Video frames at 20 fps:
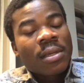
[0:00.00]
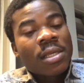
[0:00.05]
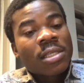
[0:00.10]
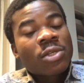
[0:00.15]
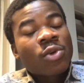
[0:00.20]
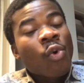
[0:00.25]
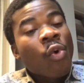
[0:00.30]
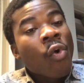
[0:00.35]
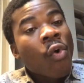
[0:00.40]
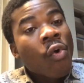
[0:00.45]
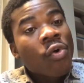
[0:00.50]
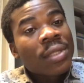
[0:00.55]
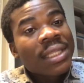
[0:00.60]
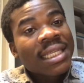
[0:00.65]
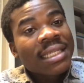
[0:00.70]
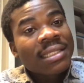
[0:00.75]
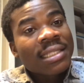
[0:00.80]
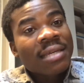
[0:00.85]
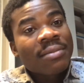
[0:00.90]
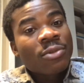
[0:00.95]
It's
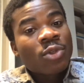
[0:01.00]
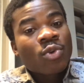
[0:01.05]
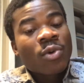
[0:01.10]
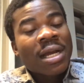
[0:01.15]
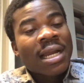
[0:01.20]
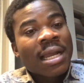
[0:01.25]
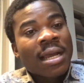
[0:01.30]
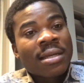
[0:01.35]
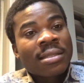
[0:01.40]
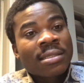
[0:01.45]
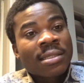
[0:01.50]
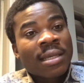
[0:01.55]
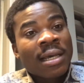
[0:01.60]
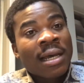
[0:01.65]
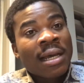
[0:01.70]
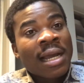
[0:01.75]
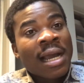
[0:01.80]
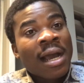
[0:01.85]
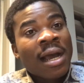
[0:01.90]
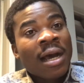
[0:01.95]
holding them to account.
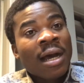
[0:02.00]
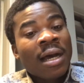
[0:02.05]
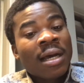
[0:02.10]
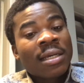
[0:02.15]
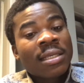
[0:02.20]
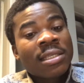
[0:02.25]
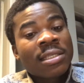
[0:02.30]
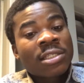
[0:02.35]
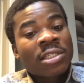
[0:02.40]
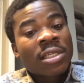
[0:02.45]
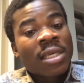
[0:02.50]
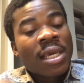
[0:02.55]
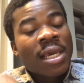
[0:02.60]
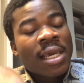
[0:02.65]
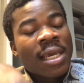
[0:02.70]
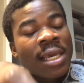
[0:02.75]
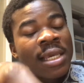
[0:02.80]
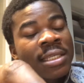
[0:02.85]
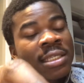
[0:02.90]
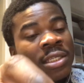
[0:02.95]

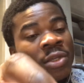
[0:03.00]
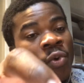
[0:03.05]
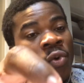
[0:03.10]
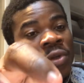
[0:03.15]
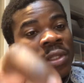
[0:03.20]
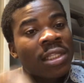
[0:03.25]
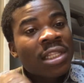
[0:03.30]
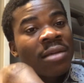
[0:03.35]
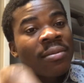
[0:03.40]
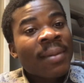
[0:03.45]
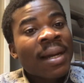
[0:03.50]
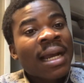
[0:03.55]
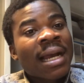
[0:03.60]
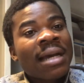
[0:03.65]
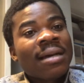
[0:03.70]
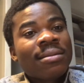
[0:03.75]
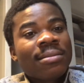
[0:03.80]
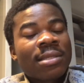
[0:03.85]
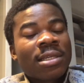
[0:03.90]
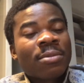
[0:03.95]
It's holding them
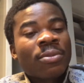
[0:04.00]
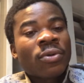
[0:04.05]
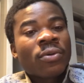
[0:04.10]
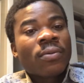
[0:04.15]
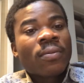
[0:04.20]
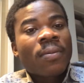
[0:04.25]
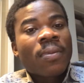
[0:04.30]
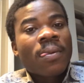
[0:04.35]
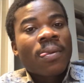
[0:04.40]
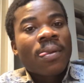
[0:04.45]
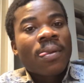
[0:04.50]
accountable.